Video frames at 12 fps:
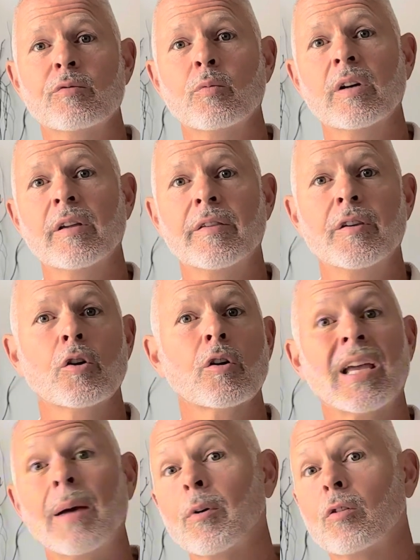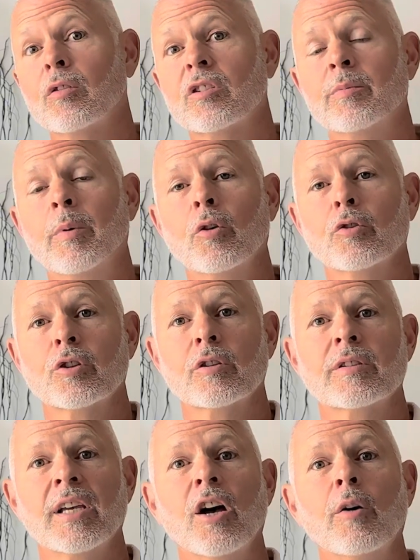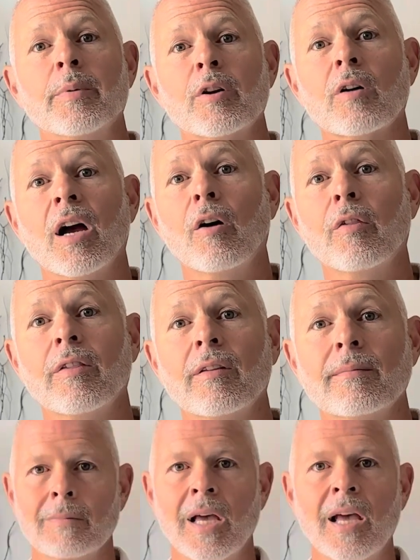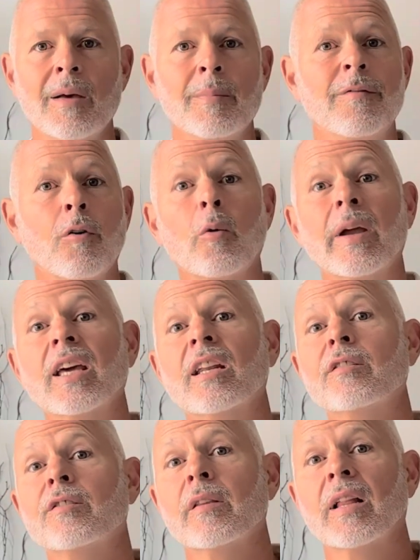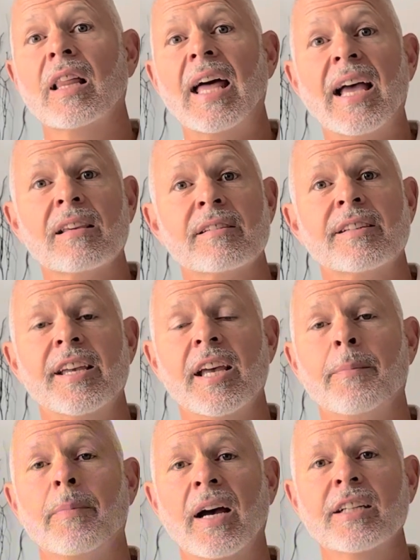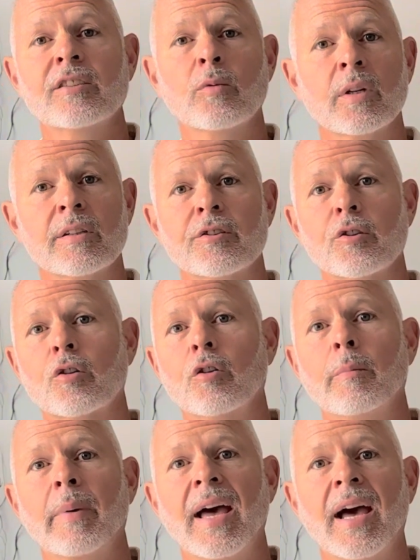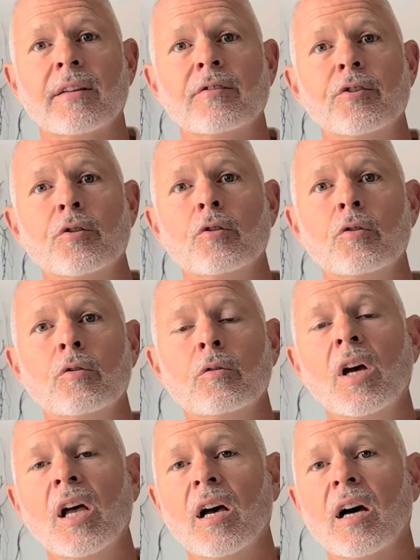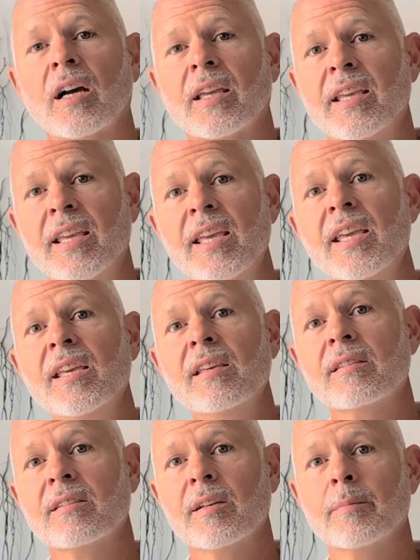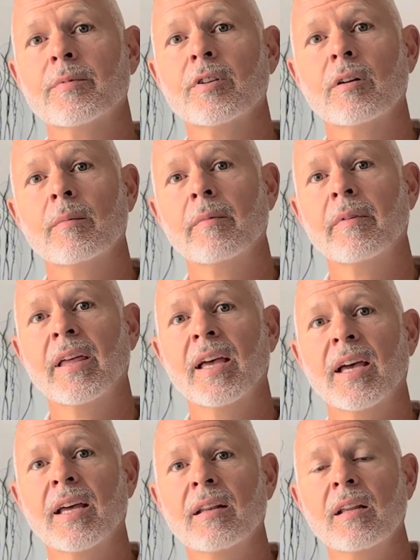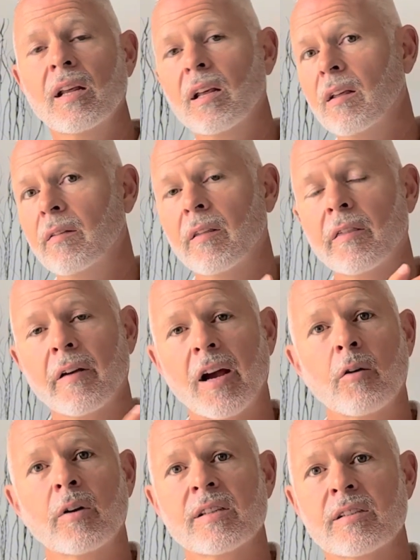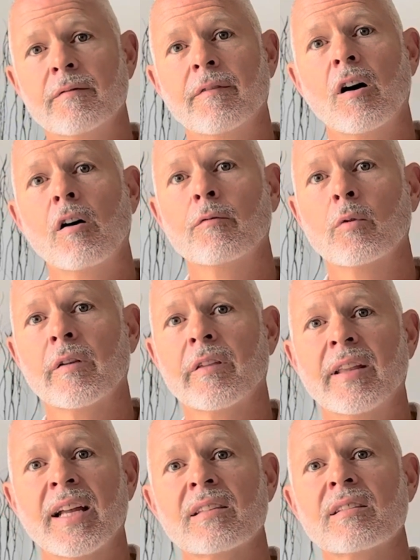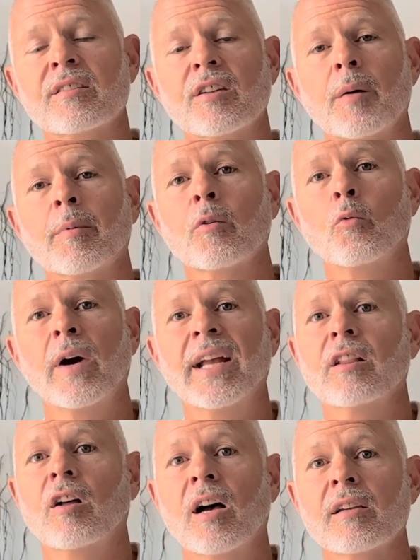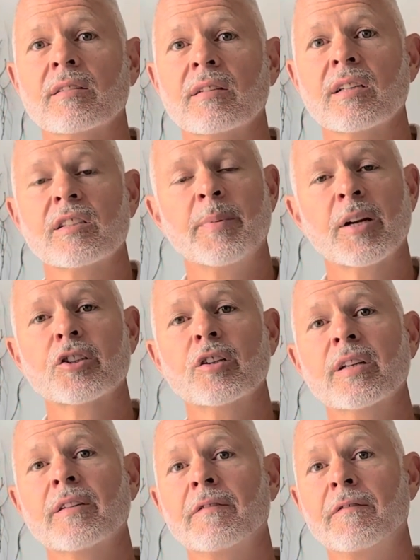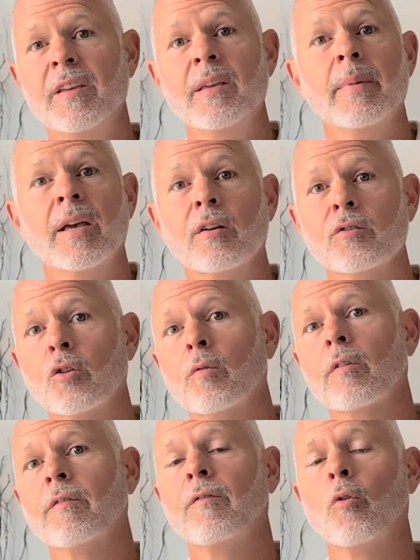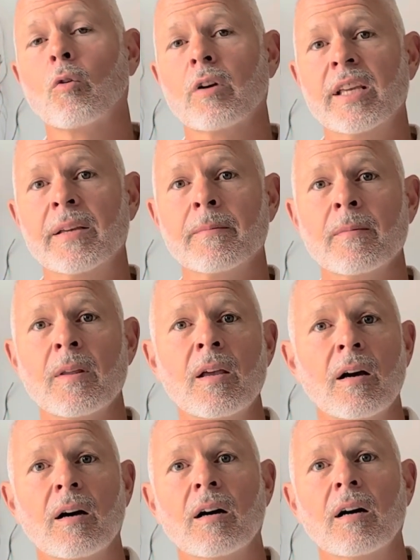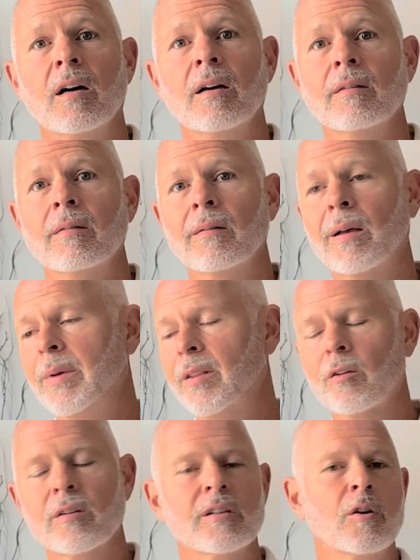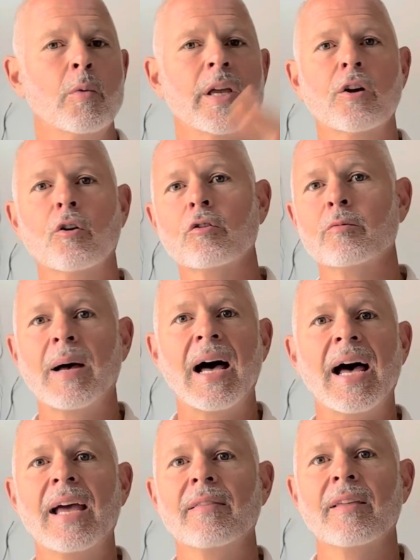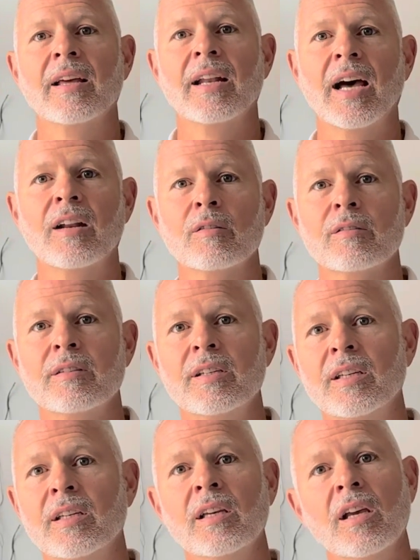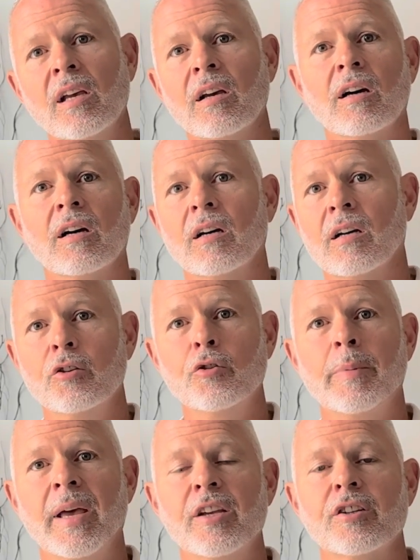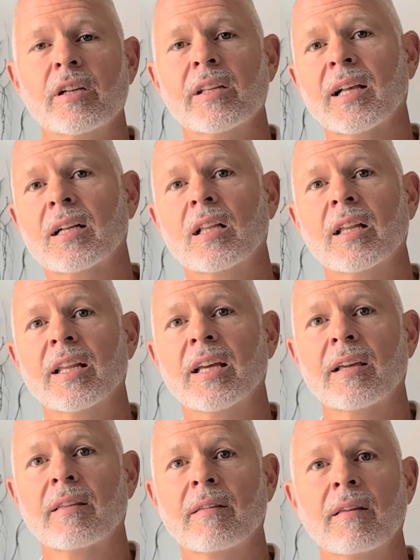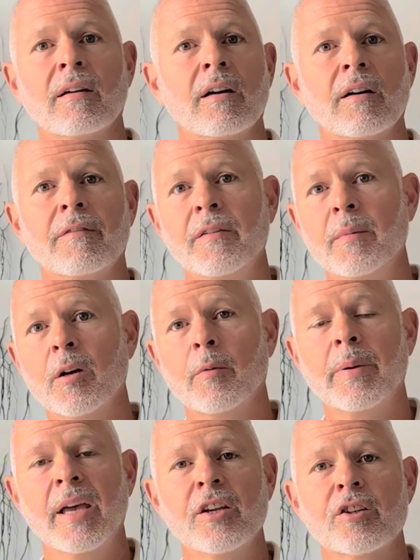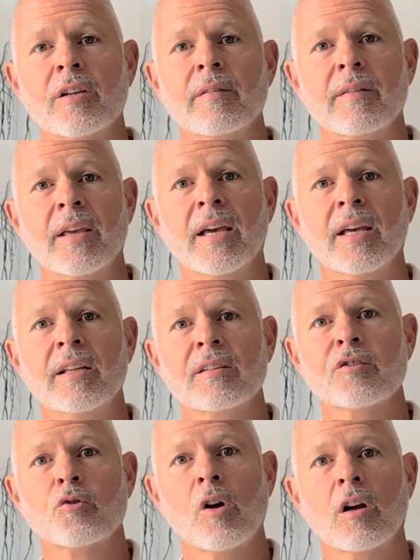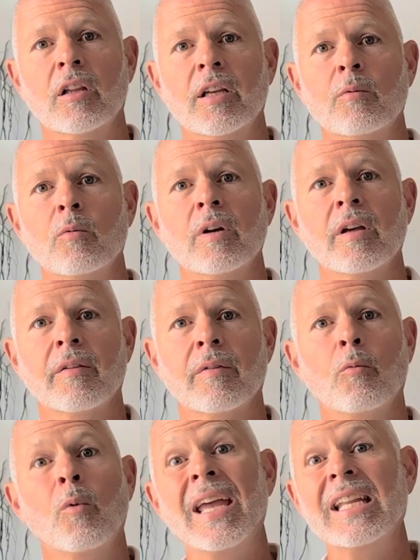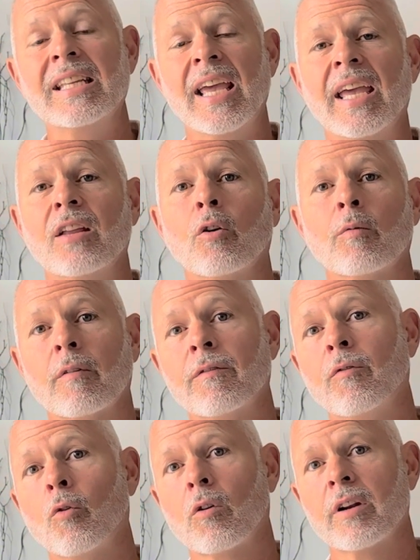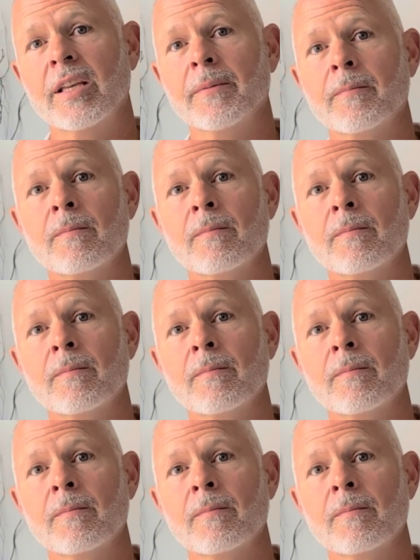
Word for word: with your chemical exposure to help your health. Before we get into the last tip, I just want to circle back to a key symptom that the thyroid is involved with, and that's stubborn weight loss, especially in females over 40. Uh, I mean, there isn't a week goes by that I don't see uh, a new patient in the clinic, a female patient that is struggling with weight gain over 40.